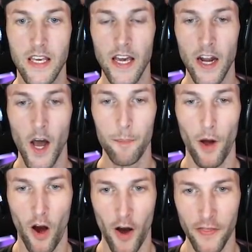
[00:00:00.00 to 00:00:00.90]
get
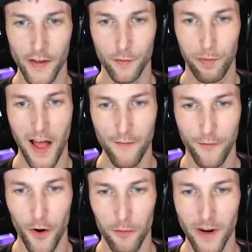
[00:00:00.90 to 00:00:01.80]
up on this
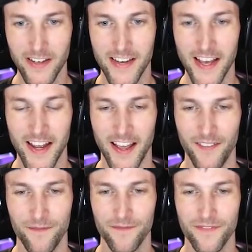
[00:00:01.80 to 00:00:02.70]
platform. We did
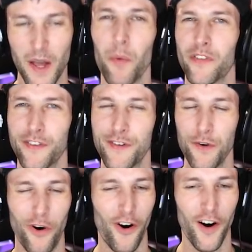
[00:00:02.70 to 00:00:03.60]
it. That wasn't
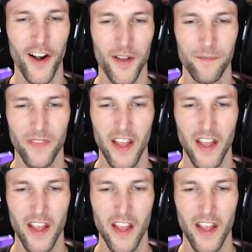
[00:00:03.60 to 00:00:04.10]
too hard.